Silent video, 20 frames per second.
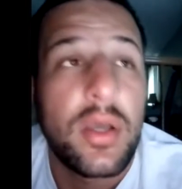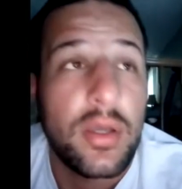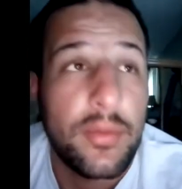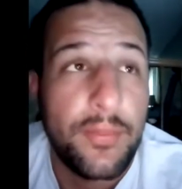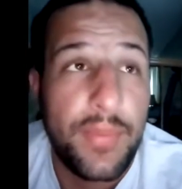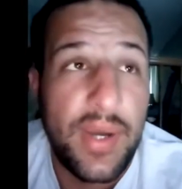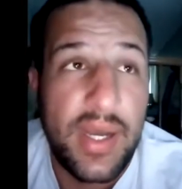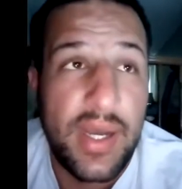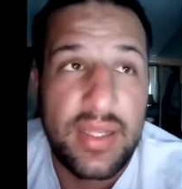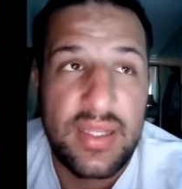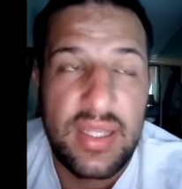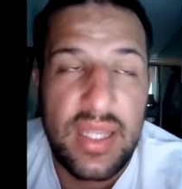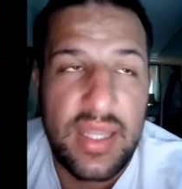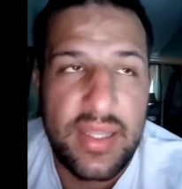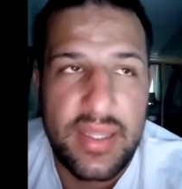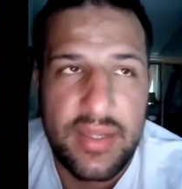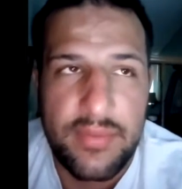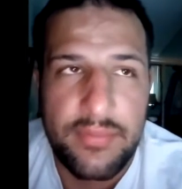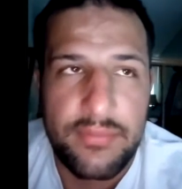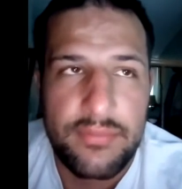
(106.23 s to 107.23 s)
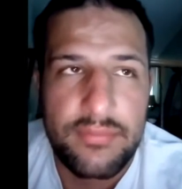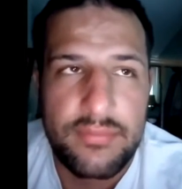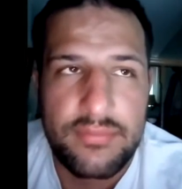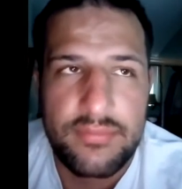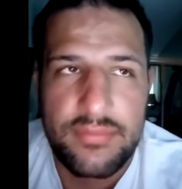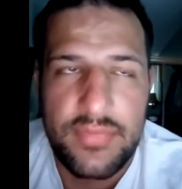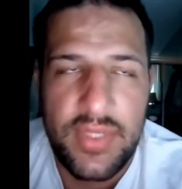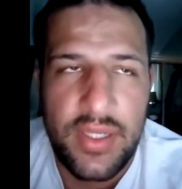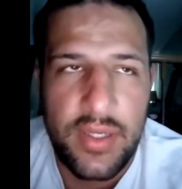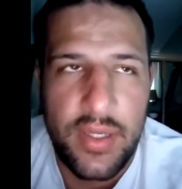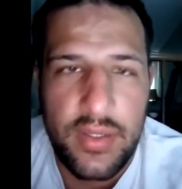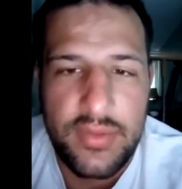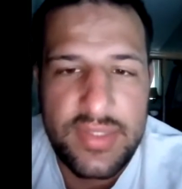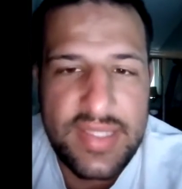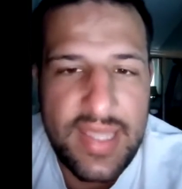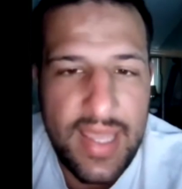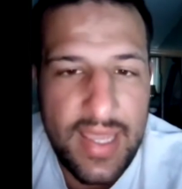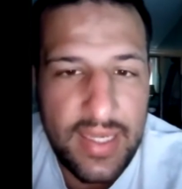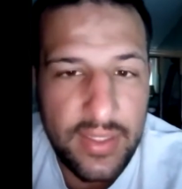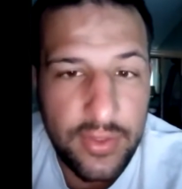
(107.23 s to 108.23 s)
But like, you know,
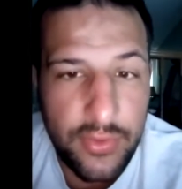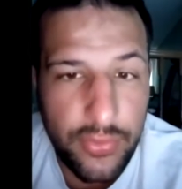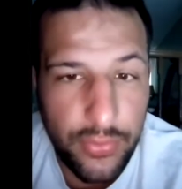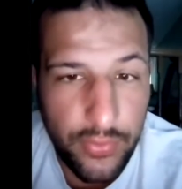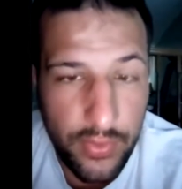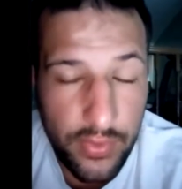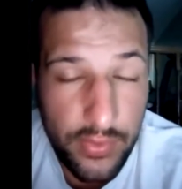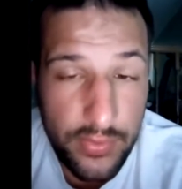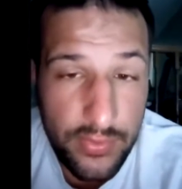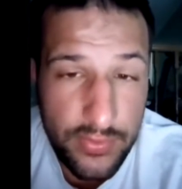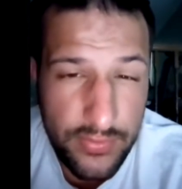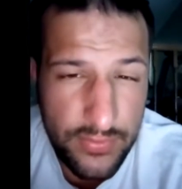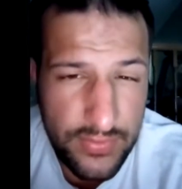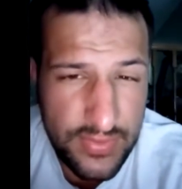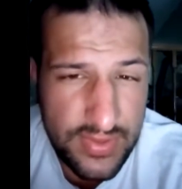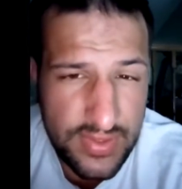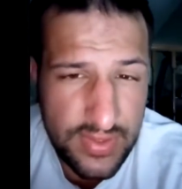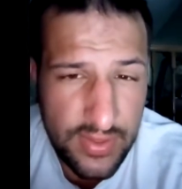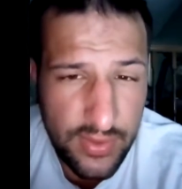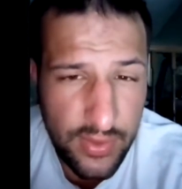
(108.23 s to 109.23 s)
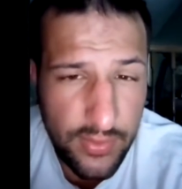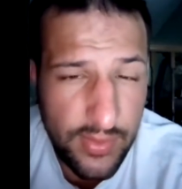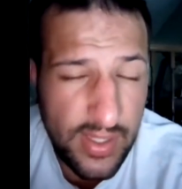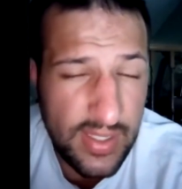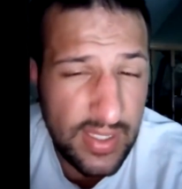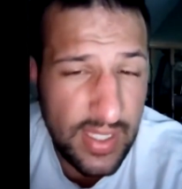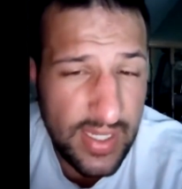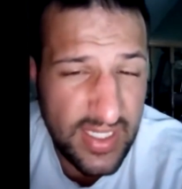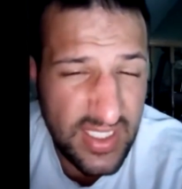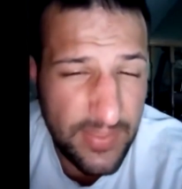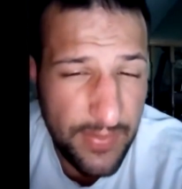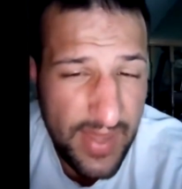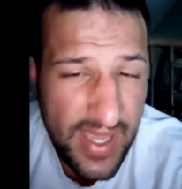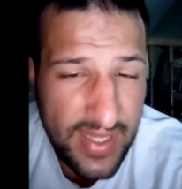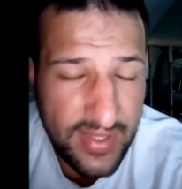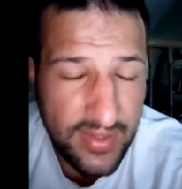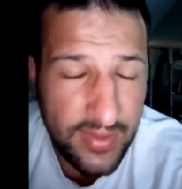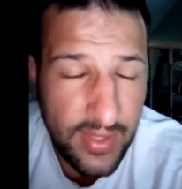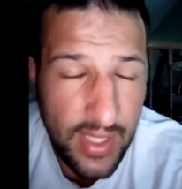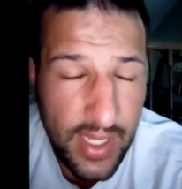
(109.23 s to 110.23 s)
Ted Cruz, who I liked
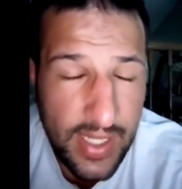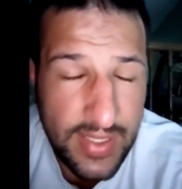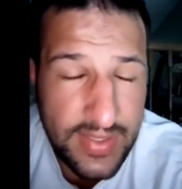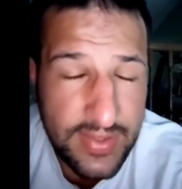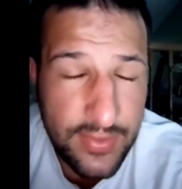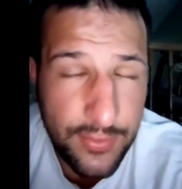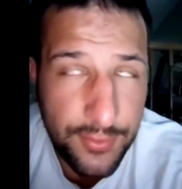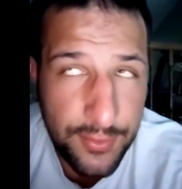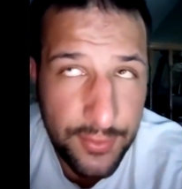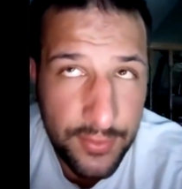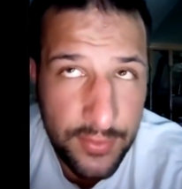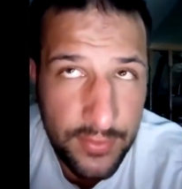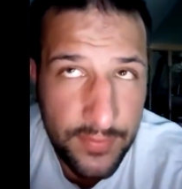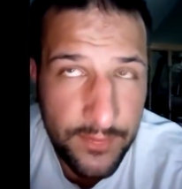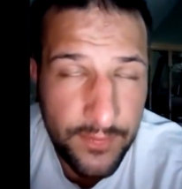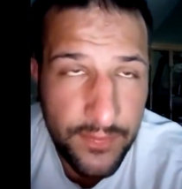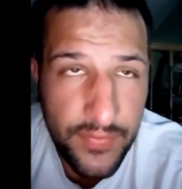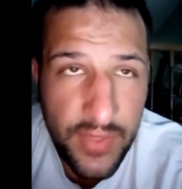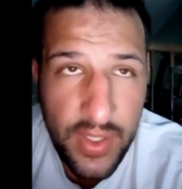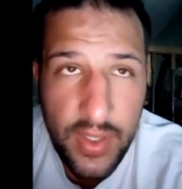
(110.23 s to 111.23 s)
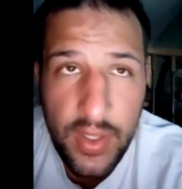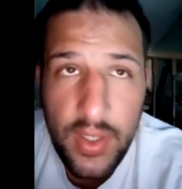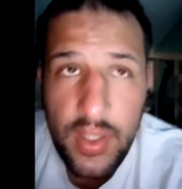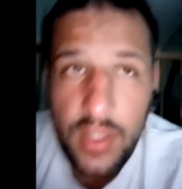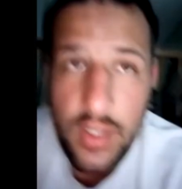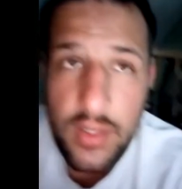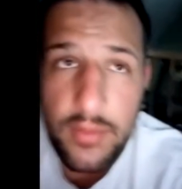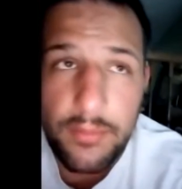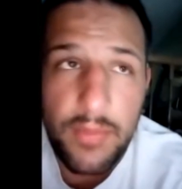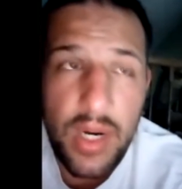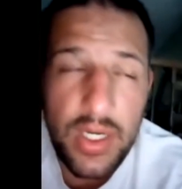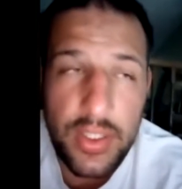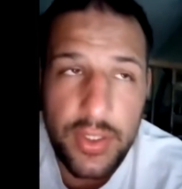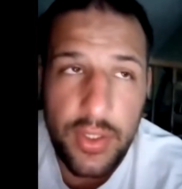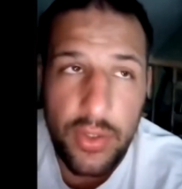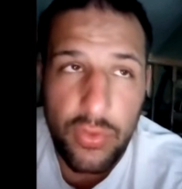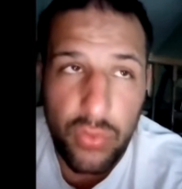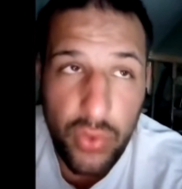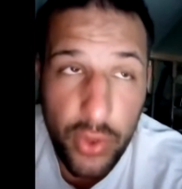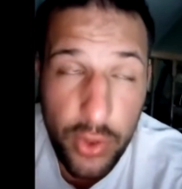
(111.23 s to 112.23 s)
back in high school, Marco
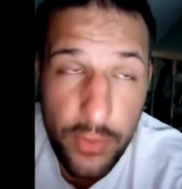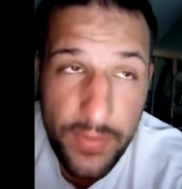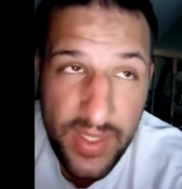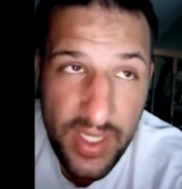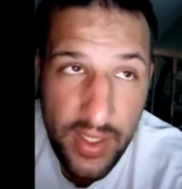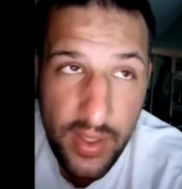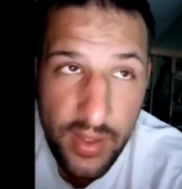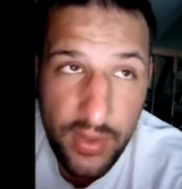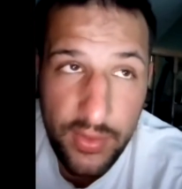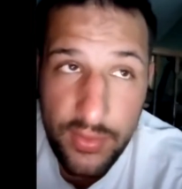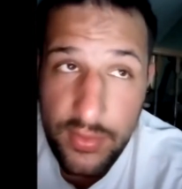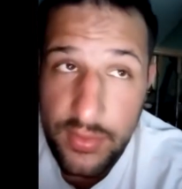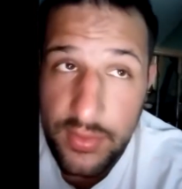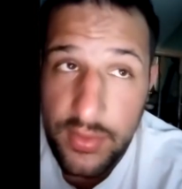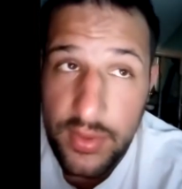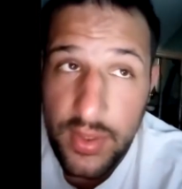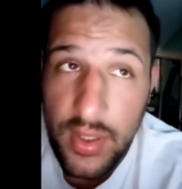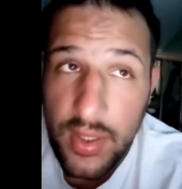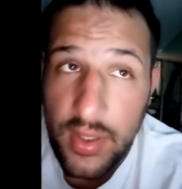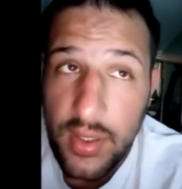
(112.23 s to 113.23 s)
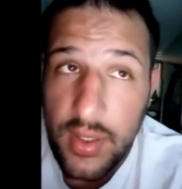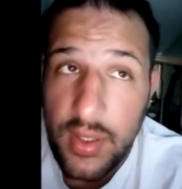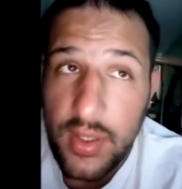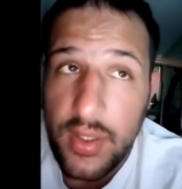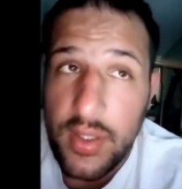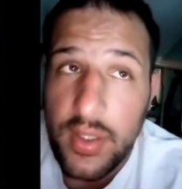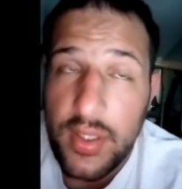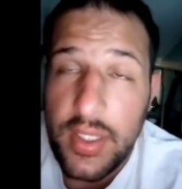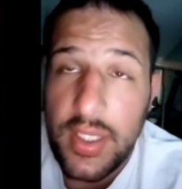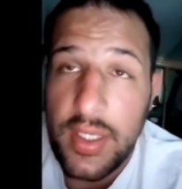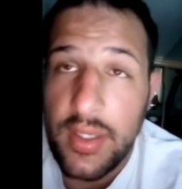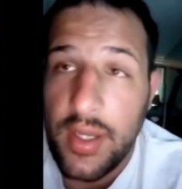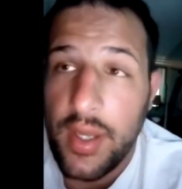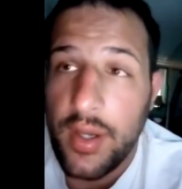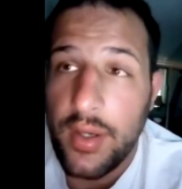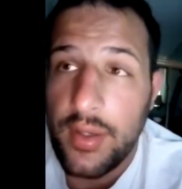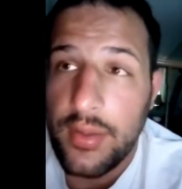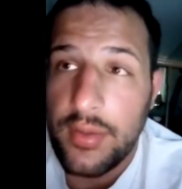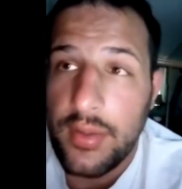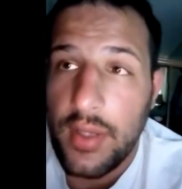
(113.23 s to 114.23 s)
Rubio, you
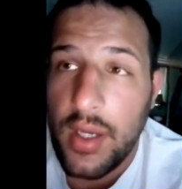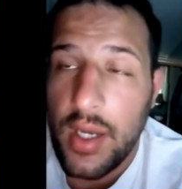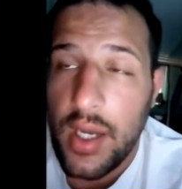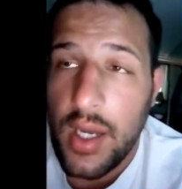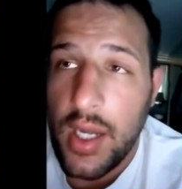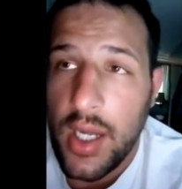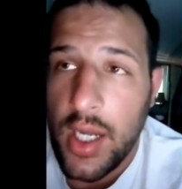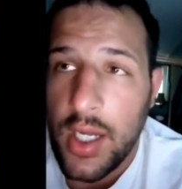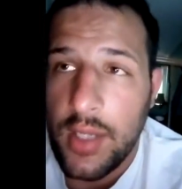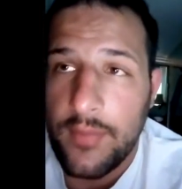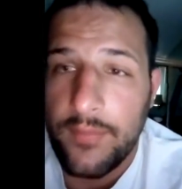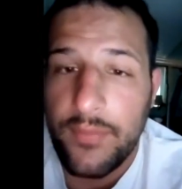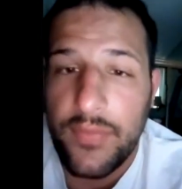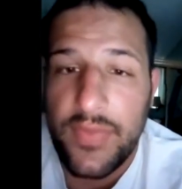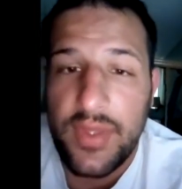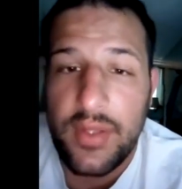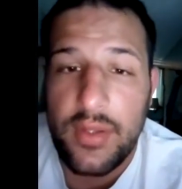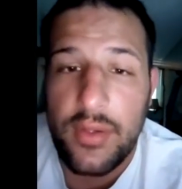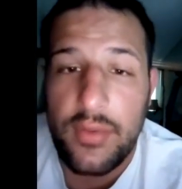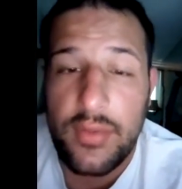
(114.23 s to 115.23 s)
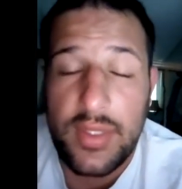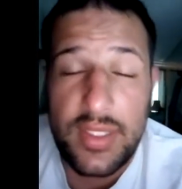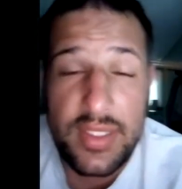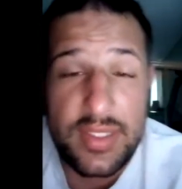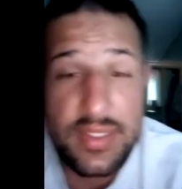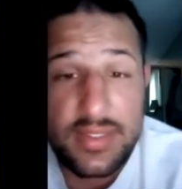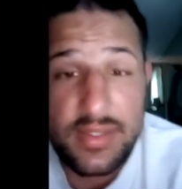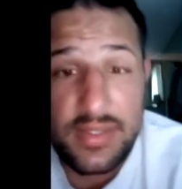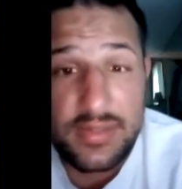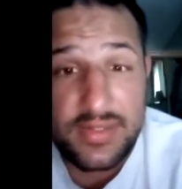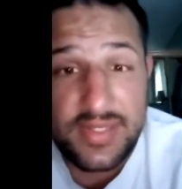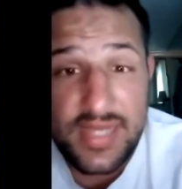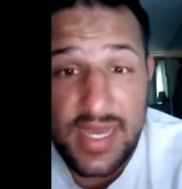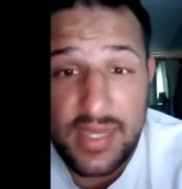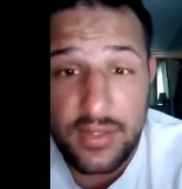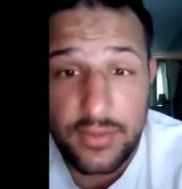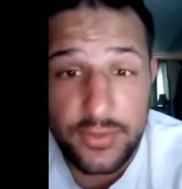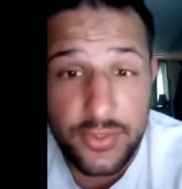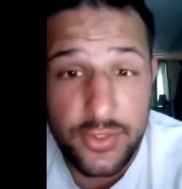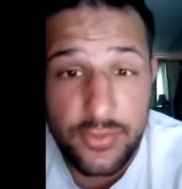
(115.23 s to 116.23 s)
know, when
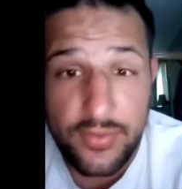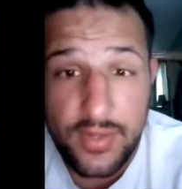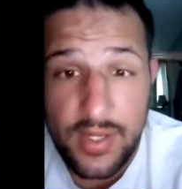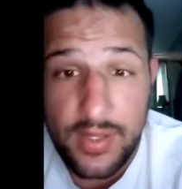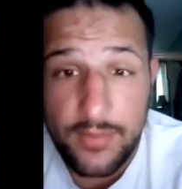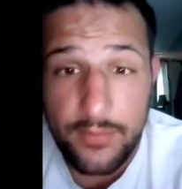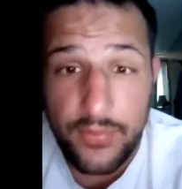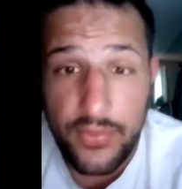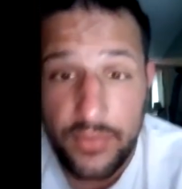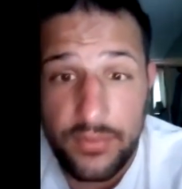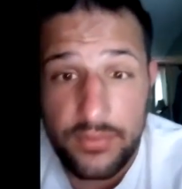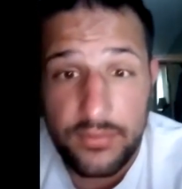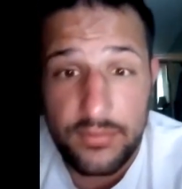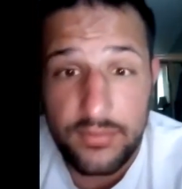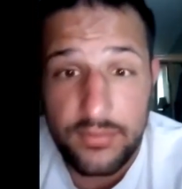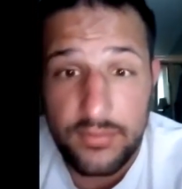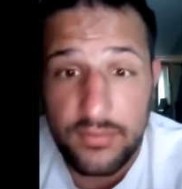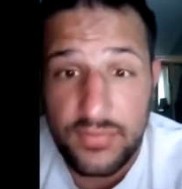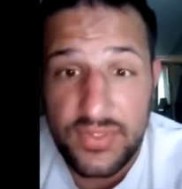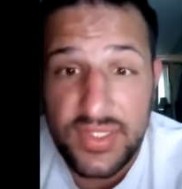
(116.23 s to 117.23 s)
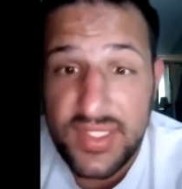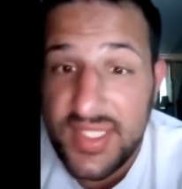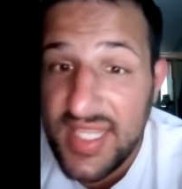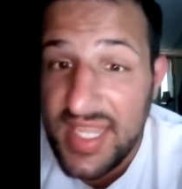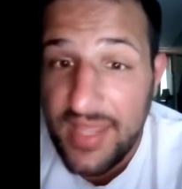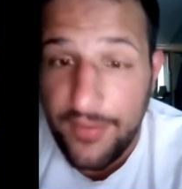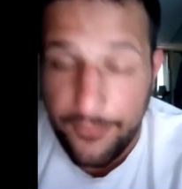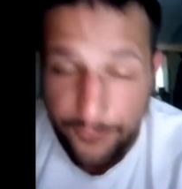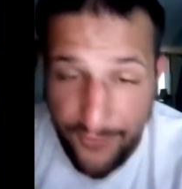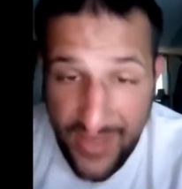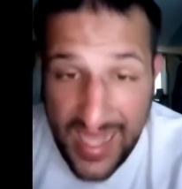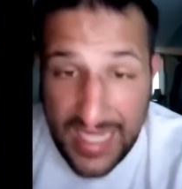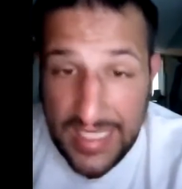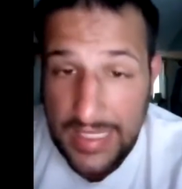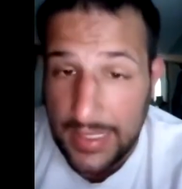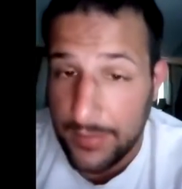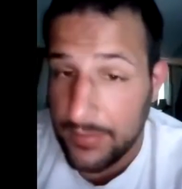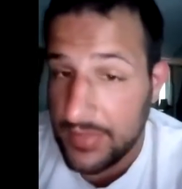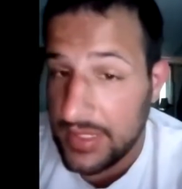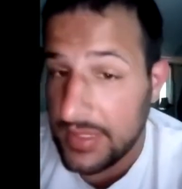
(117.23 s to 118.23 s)
Donald Trump
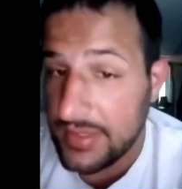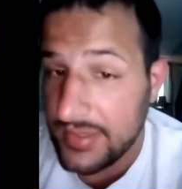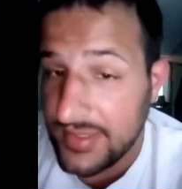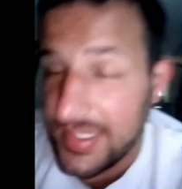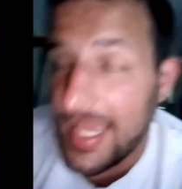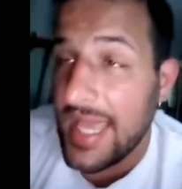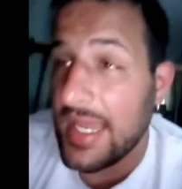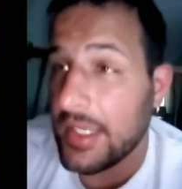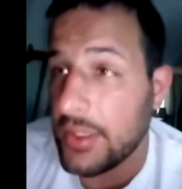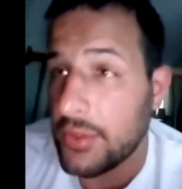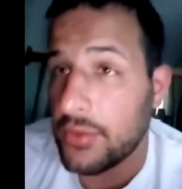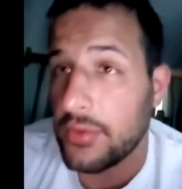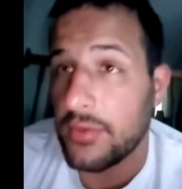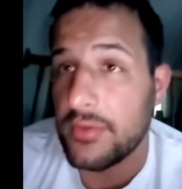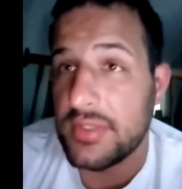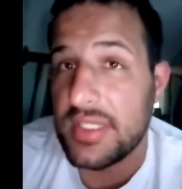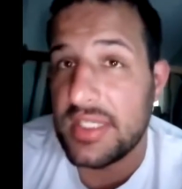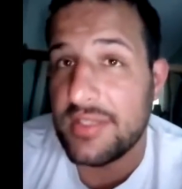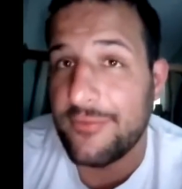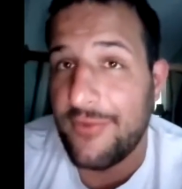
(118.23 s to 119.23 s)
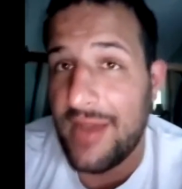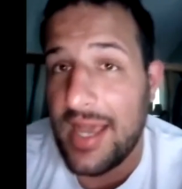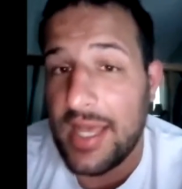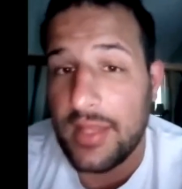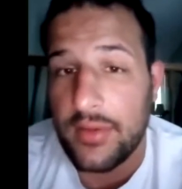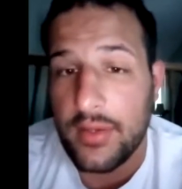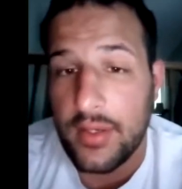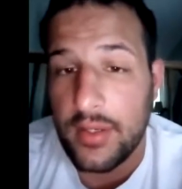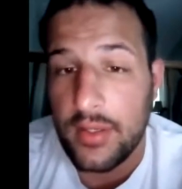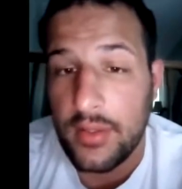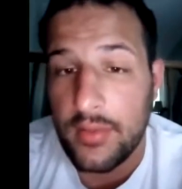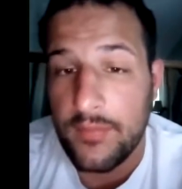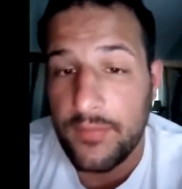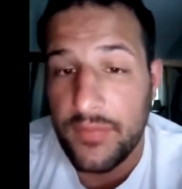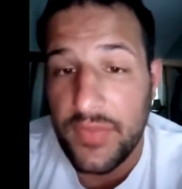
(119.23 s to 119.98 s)
defamed Ted Cruz's father,